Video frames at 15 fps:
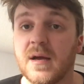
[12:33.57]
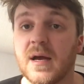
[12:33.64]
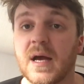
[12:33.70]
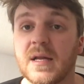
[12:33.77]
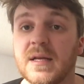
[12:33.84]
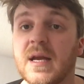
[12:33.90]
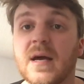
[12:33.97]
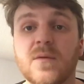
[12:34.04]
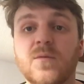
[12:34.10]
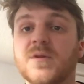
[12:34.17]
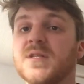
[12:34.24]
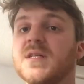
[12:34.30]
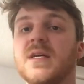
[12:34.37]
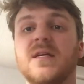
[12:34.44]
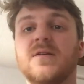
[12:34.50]
And yeah, we'll
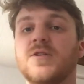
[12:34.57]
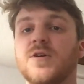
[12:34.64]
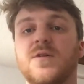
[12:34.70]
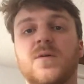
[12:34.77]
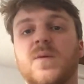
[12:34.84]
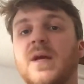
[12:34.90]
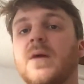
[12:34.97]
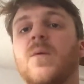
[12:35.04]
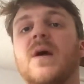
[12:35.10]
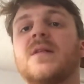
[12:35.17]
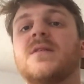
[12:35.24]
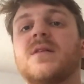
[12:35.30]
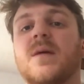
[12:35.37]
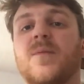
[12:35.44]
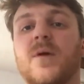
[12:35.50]
see you during the week,
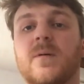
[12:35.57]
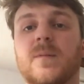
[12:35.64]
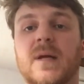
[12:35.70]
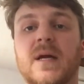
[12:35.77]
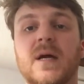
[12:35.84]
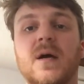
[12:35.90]
Wednesday probably.